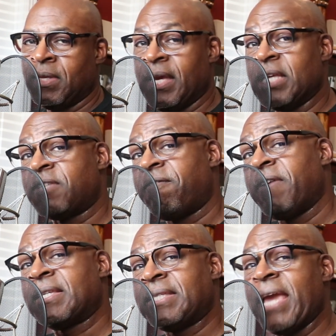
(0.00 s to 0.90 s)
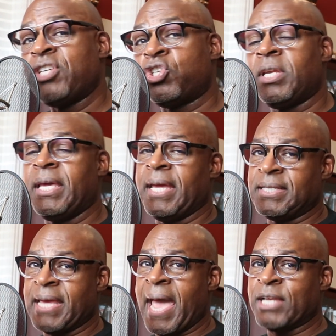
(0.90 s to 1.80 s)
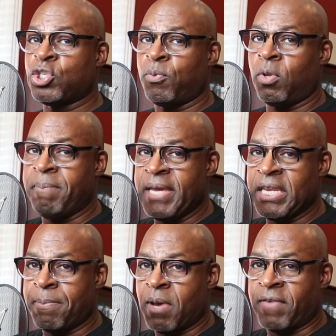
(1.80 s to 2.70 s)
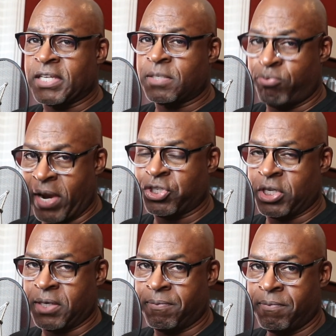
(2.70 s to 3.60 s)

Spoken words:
is fixation in a tangible medium of expression.